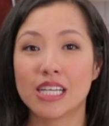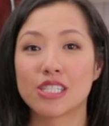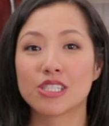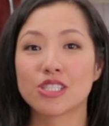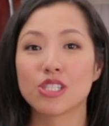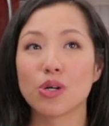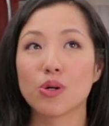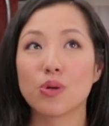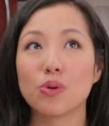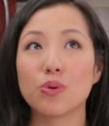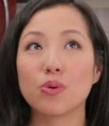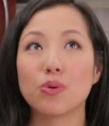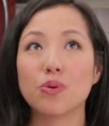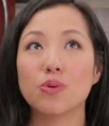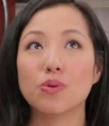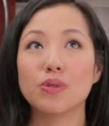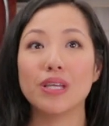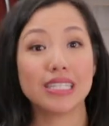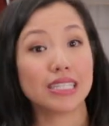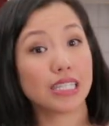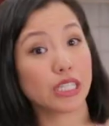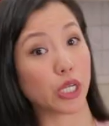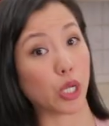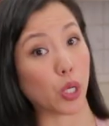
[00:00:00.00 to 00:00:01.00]
So
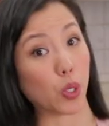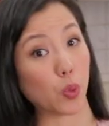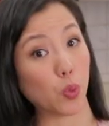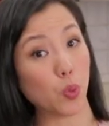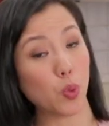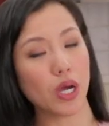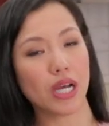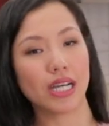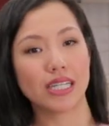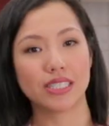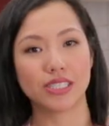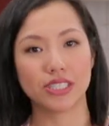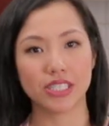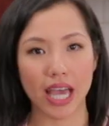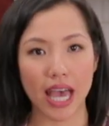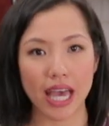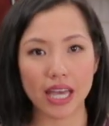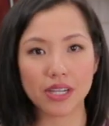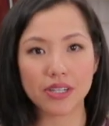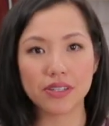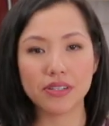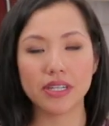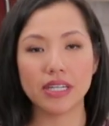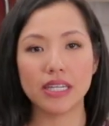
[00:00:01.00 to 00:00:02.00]
yes and no.
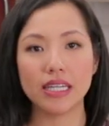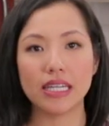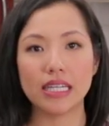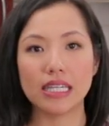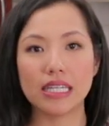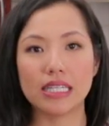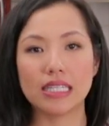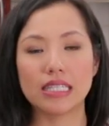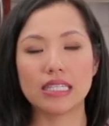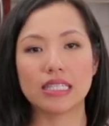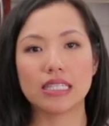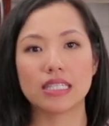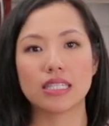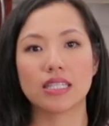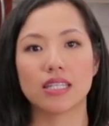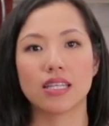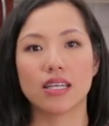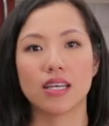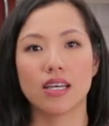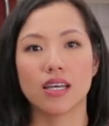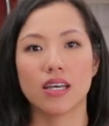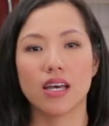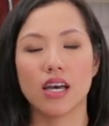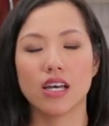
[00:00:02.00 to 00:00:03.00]
Jaggery is
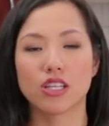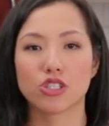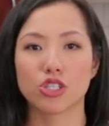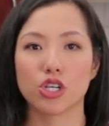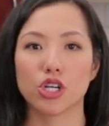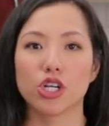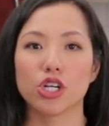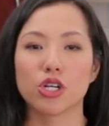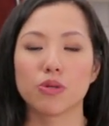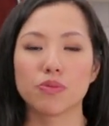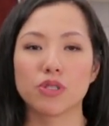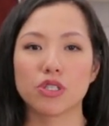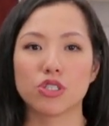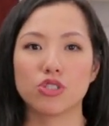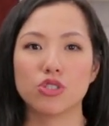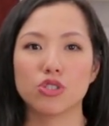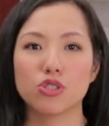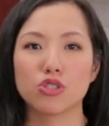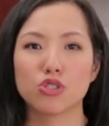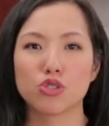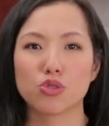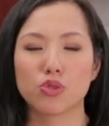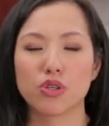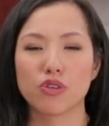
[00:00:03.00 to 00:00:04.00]
a term that's
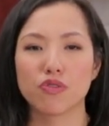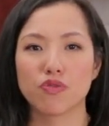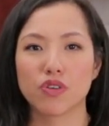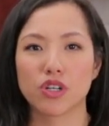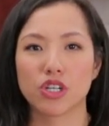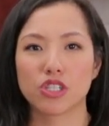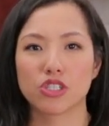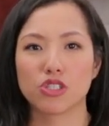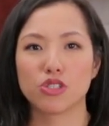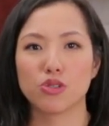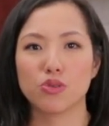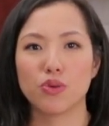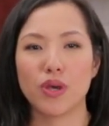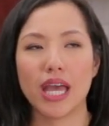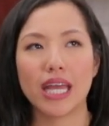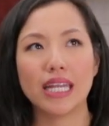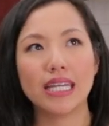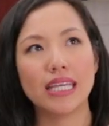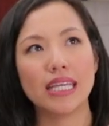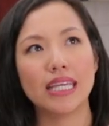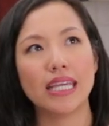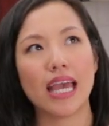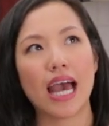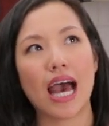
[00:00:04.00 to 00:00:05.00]
used to refer to
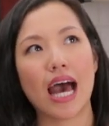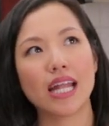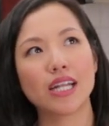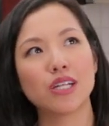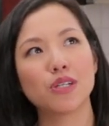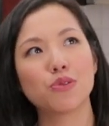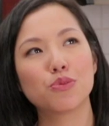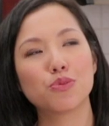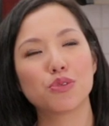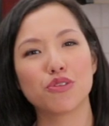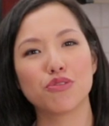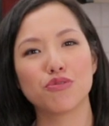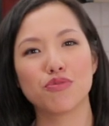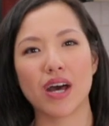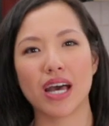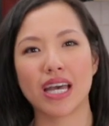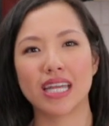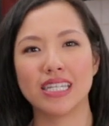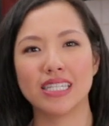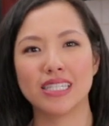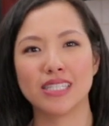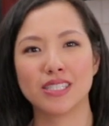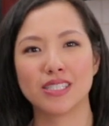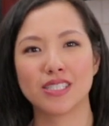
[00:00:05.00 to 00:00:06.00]
any
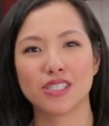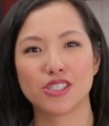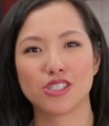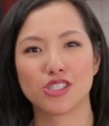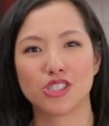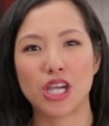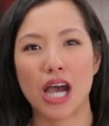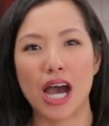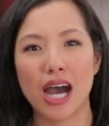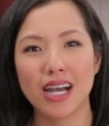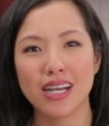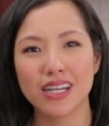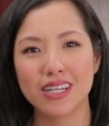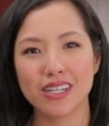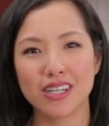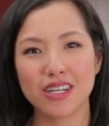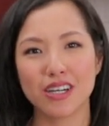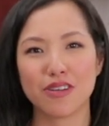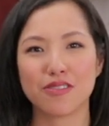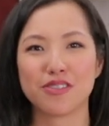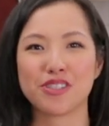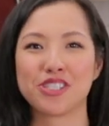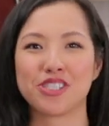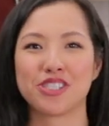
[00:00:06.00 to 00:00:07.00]
unrefined chunk
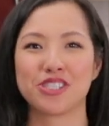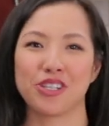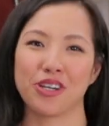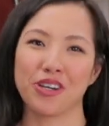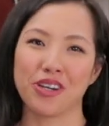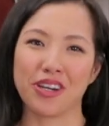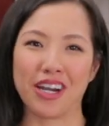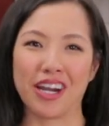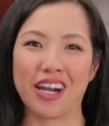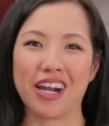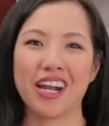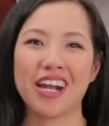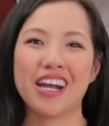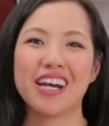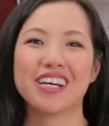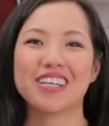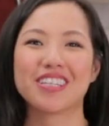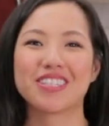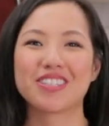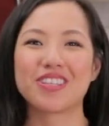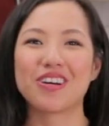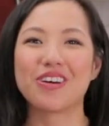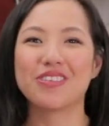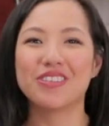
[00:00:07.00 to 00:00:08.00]
of sugar.
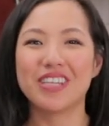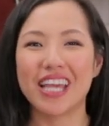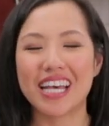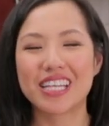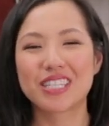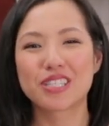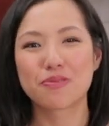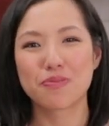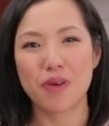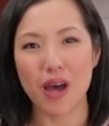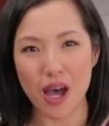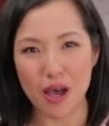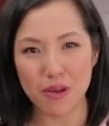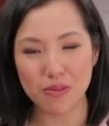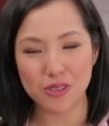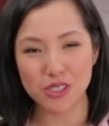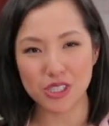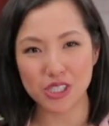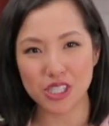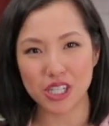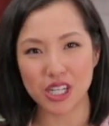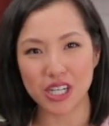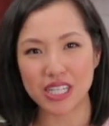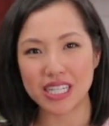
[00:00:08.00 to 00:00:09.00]
So yes, palm
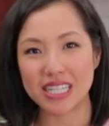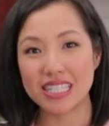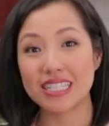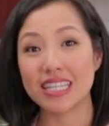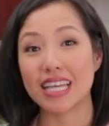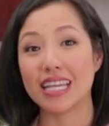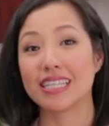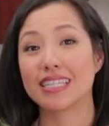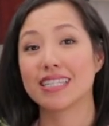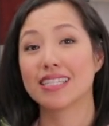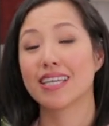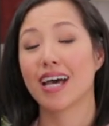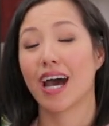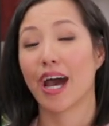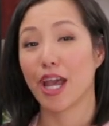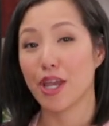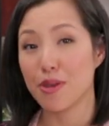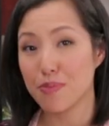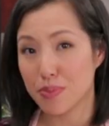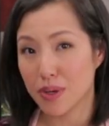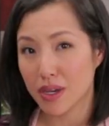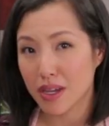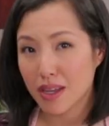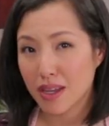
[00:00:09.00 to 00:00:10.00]
sugar is a
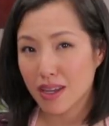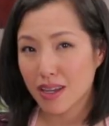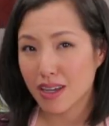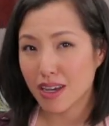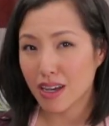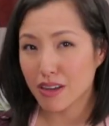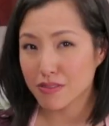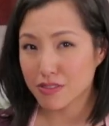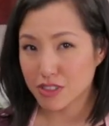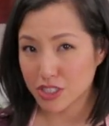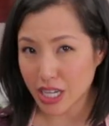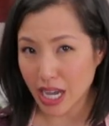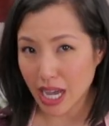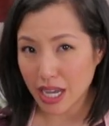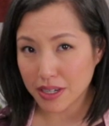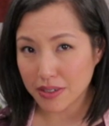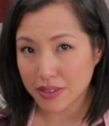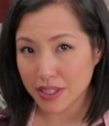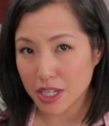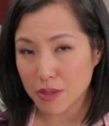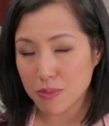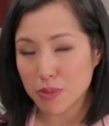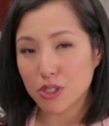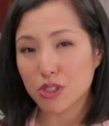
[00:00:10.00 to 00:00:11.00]
type of
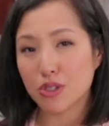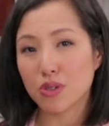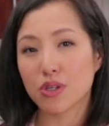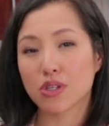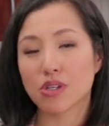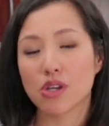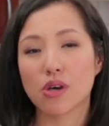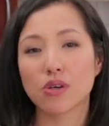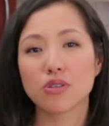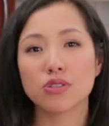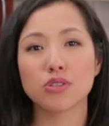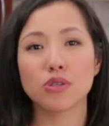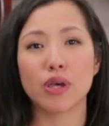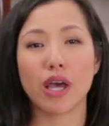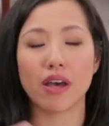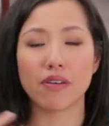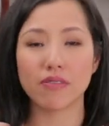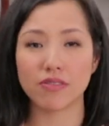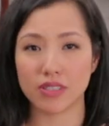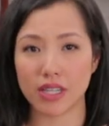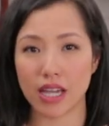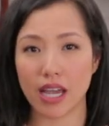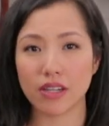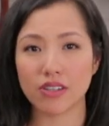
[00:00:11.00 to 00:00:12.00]
jaggery, but you can also
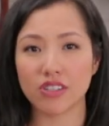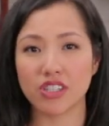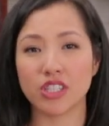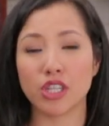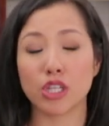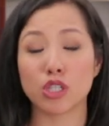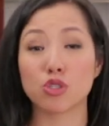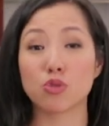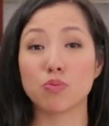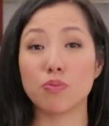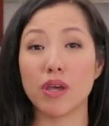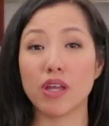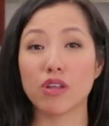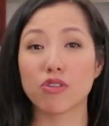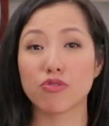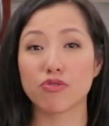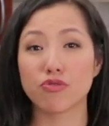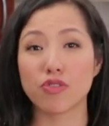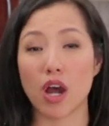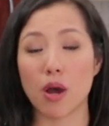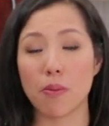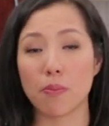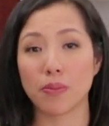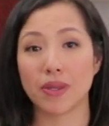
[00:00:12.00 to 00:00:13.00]
have jaggery that's made
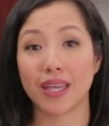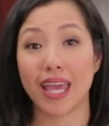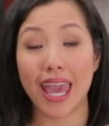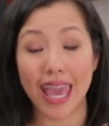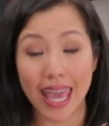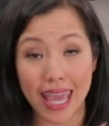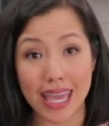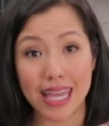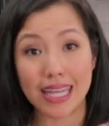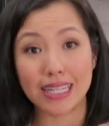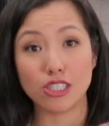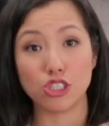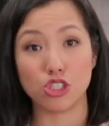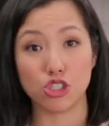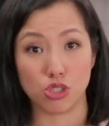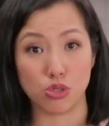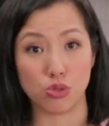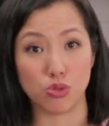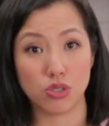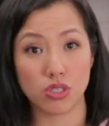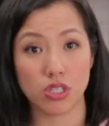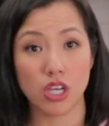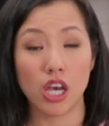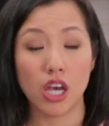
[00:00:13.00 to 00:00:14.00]
from cane
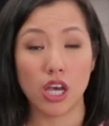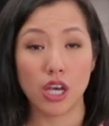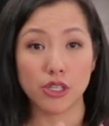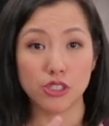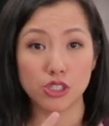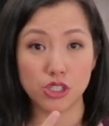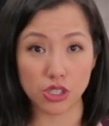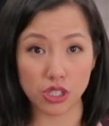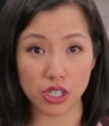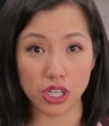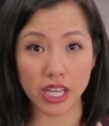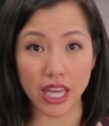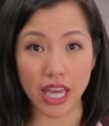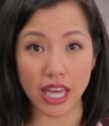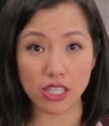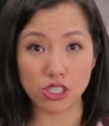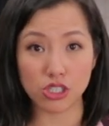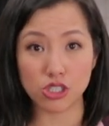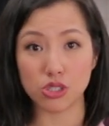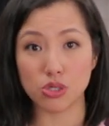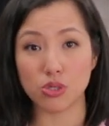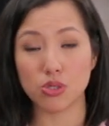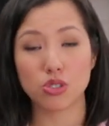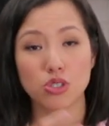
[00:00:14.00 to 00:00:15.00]
juice. Sugar
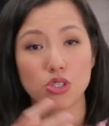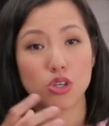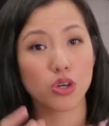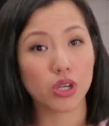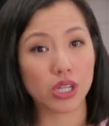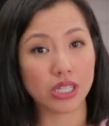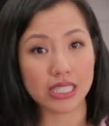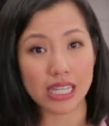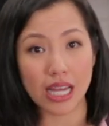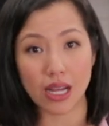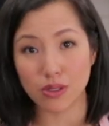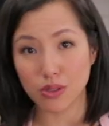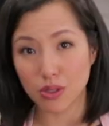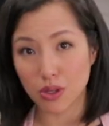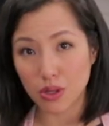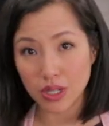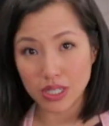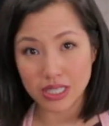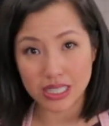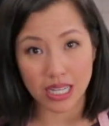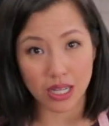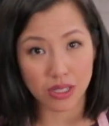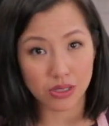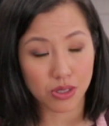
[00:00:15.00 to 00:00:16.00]
cane juice, cook it
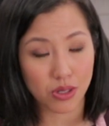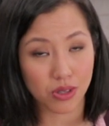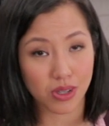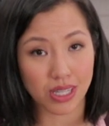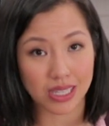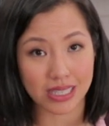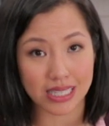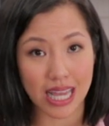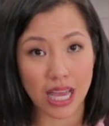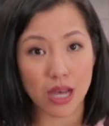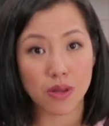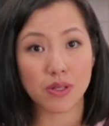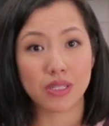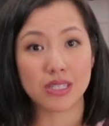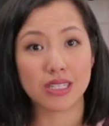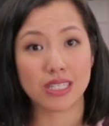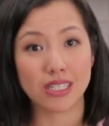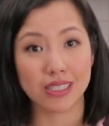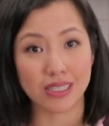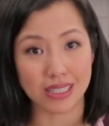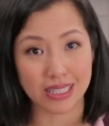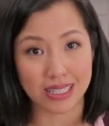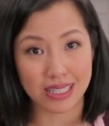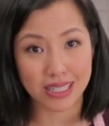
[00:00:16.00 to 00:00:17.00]
down
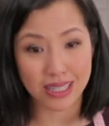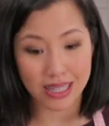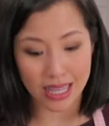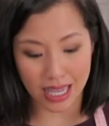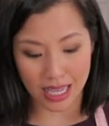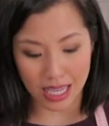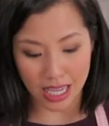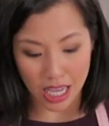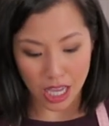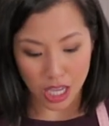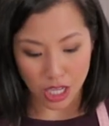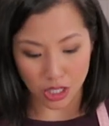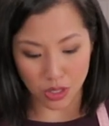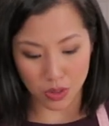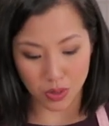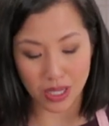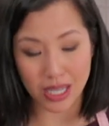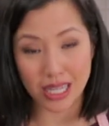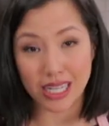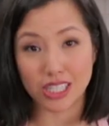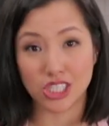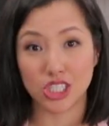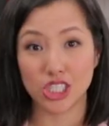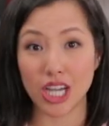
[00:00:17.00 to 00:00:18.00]
until it's thick. You
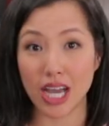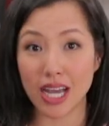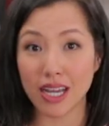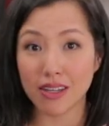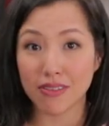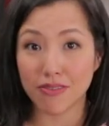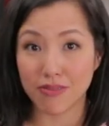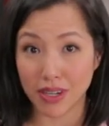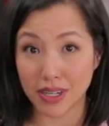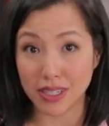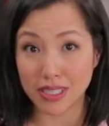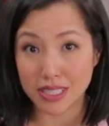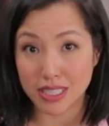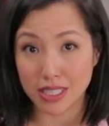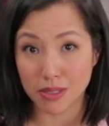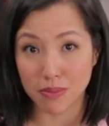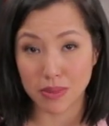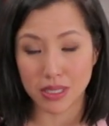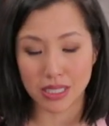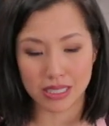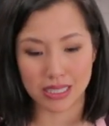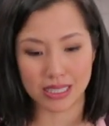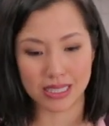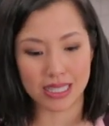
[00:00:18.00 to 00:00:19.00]
get a chunk very
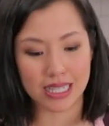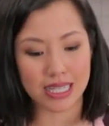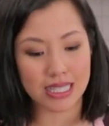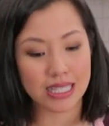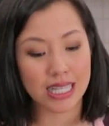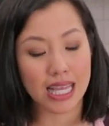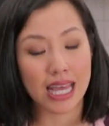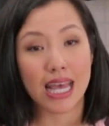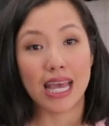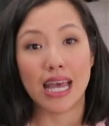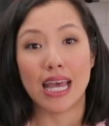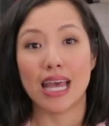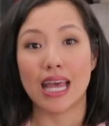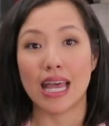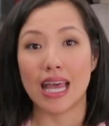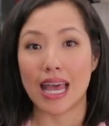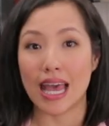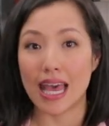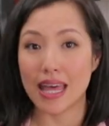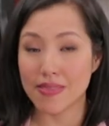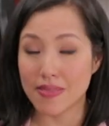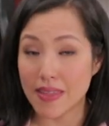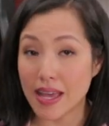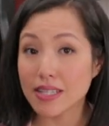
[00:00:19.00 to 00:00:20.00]
similar to this.
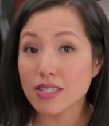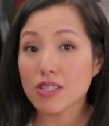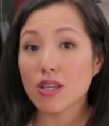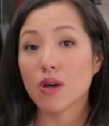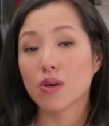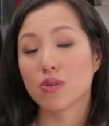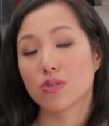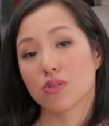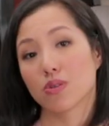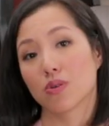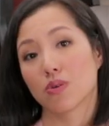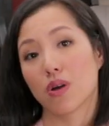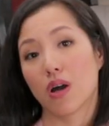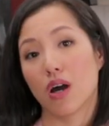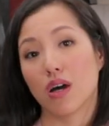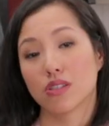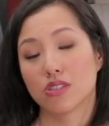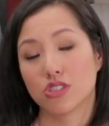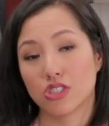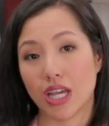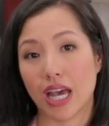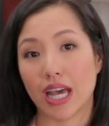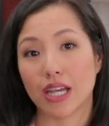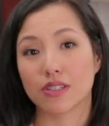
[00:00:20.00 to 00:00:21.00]
And that's also
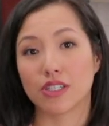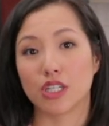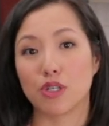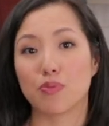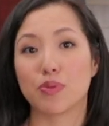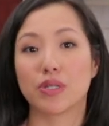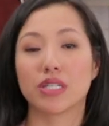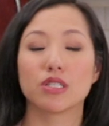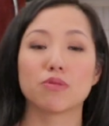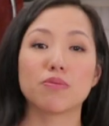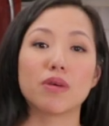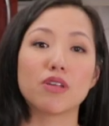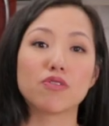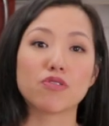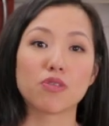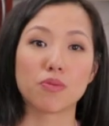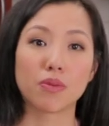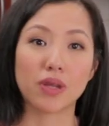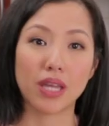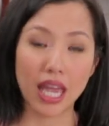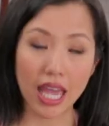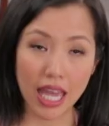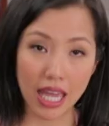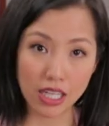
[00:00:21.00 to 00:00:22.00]
called jaggery, but it's made
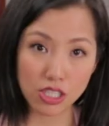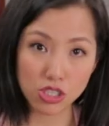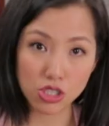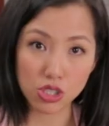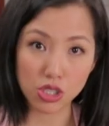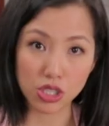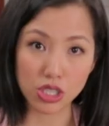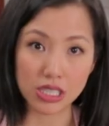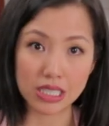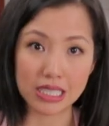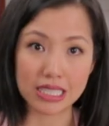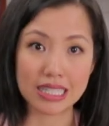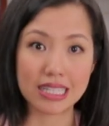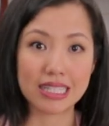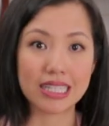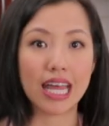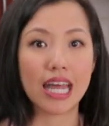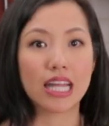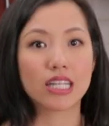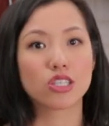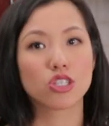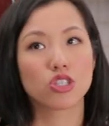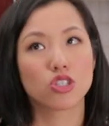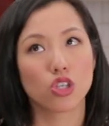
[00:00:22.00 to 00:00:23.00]
from cane sugar
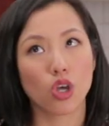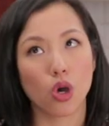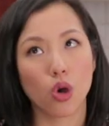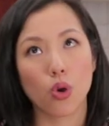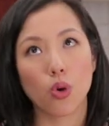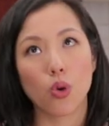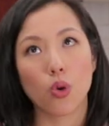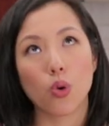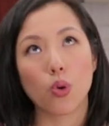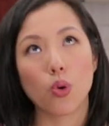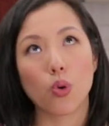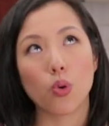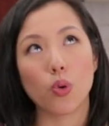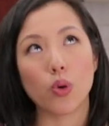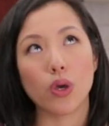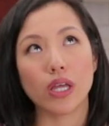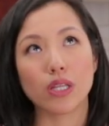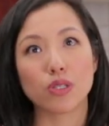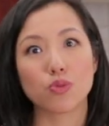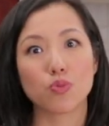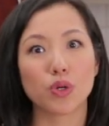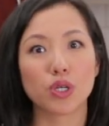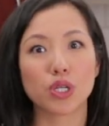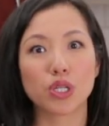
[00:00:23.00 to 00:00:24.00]
instead. So
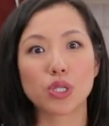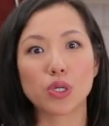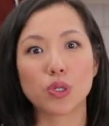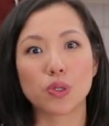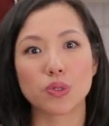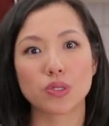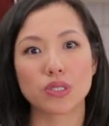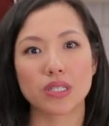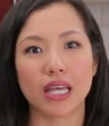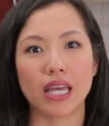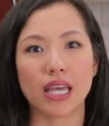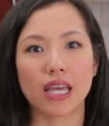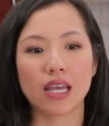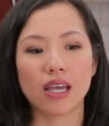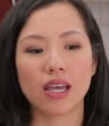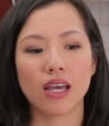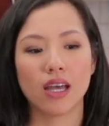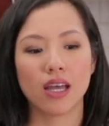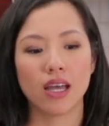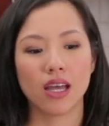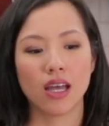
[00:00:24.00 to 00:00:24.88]
it's one of those like